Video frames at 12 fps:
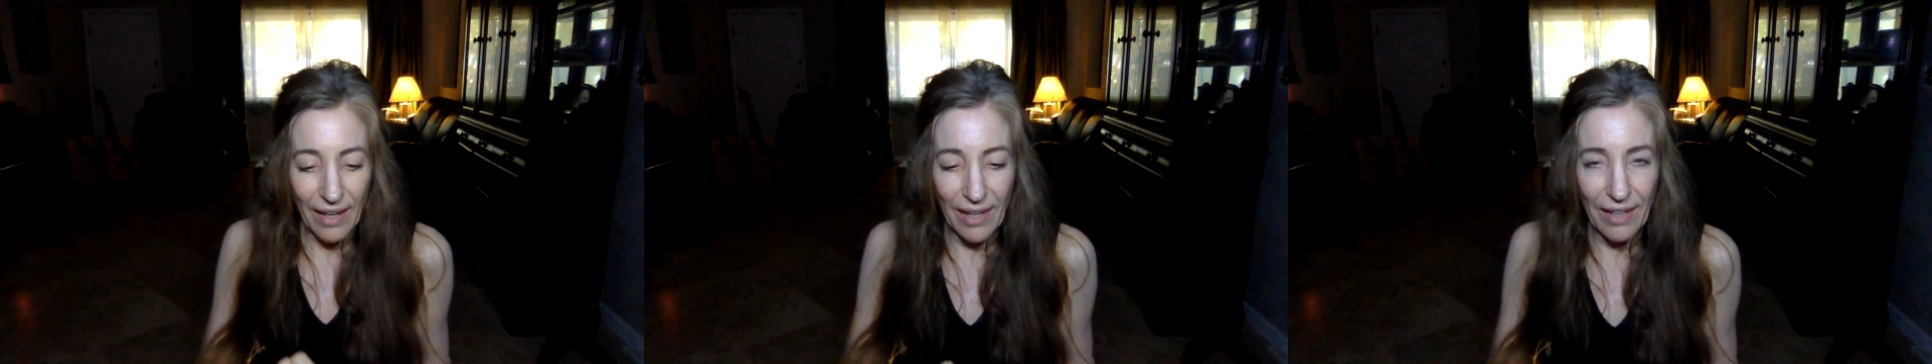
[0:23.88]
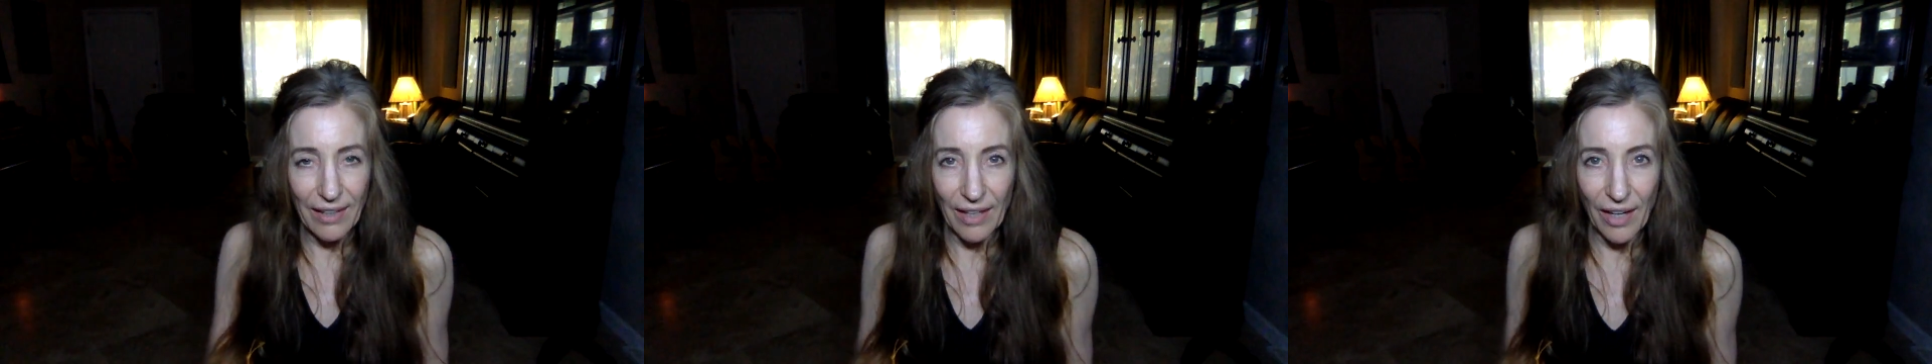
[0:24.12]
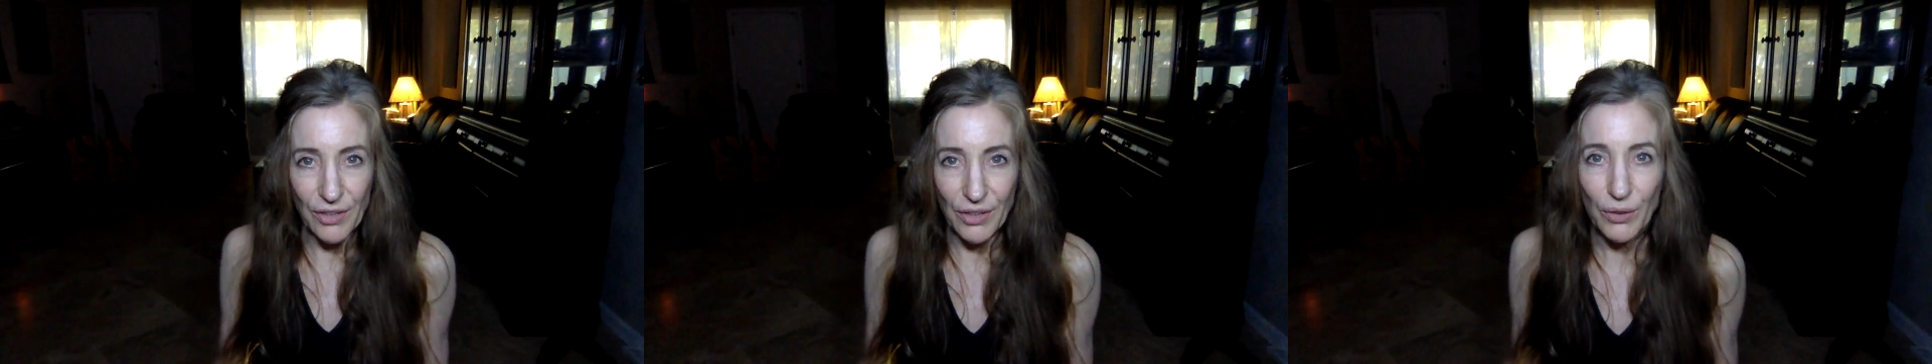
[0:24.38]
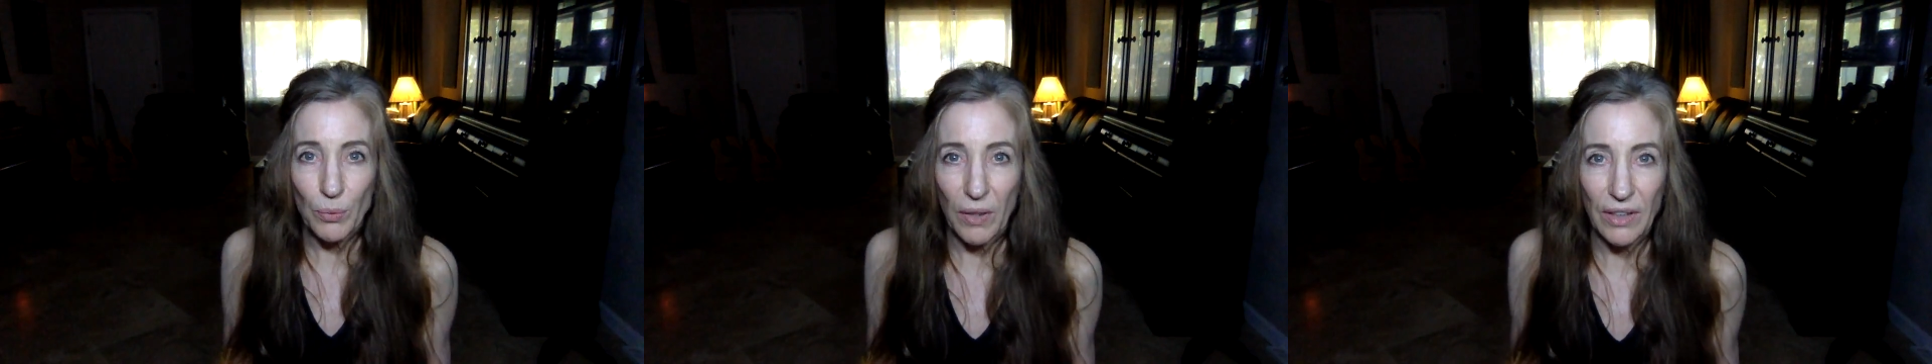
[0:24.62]
And I
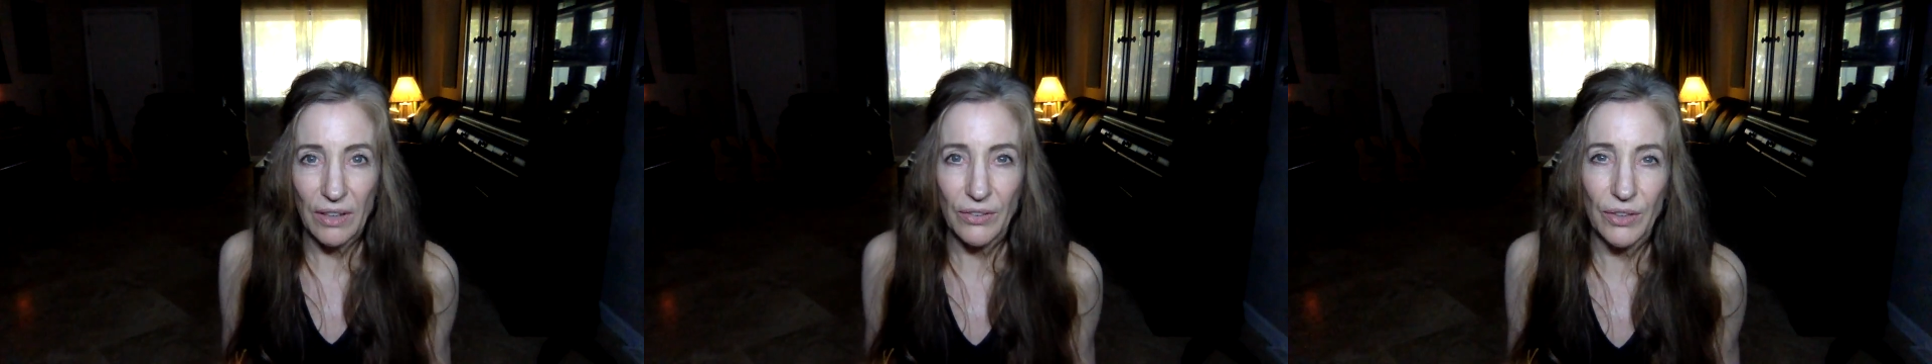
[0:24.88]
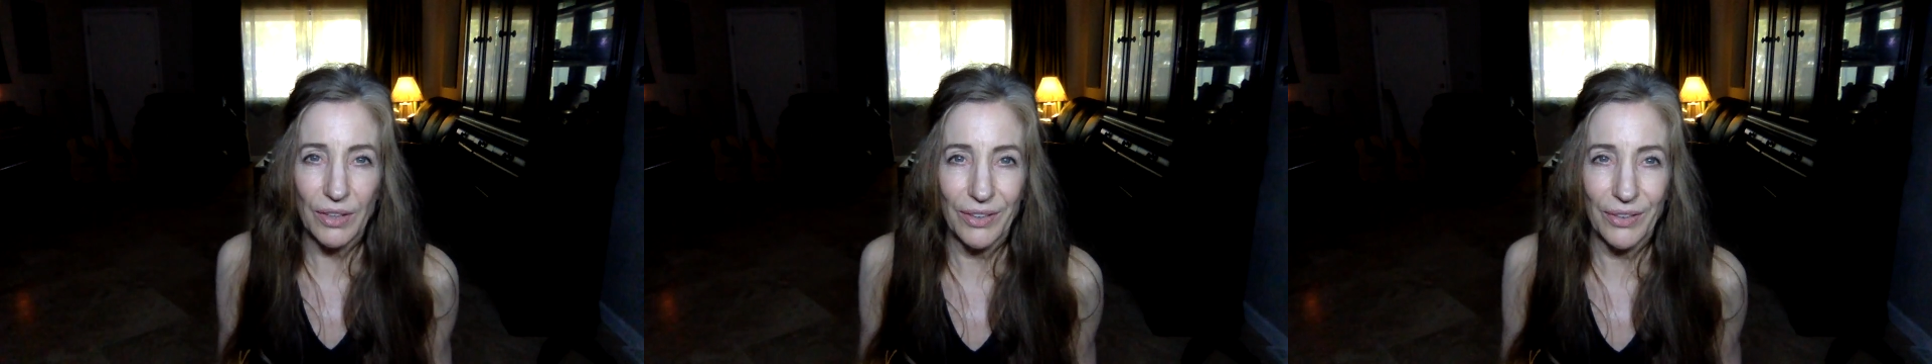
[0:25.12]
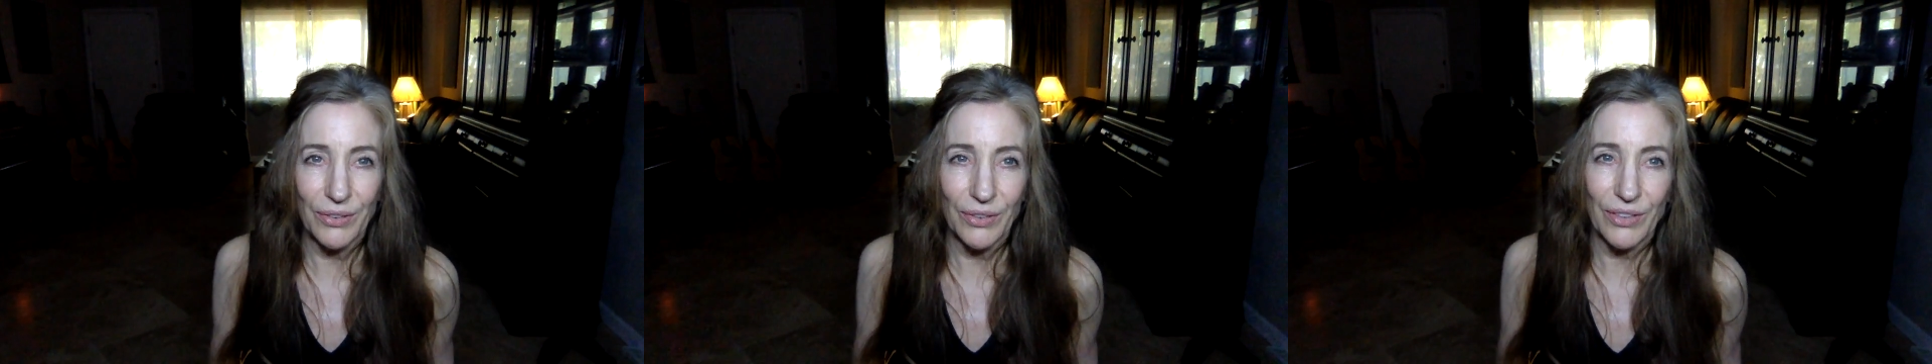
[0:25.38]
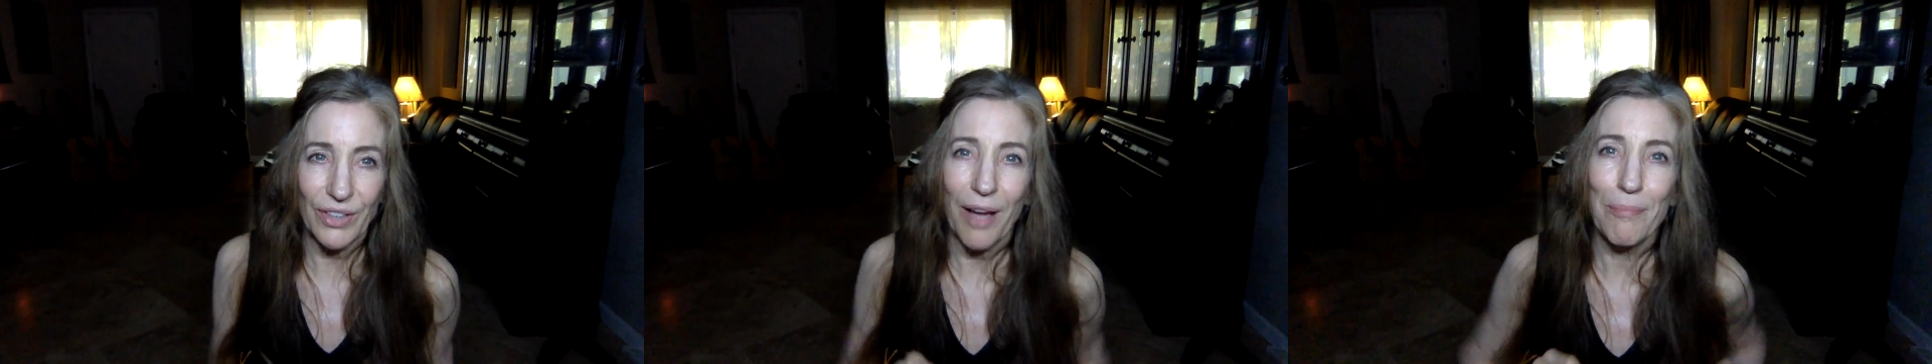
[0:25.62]
just wanted to
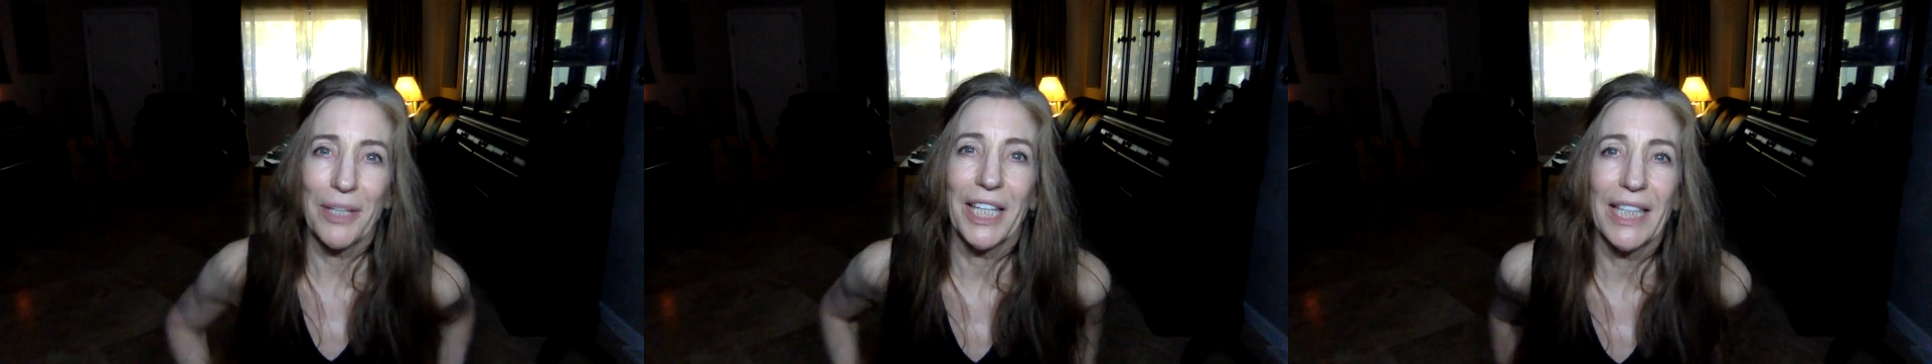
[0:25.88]
stop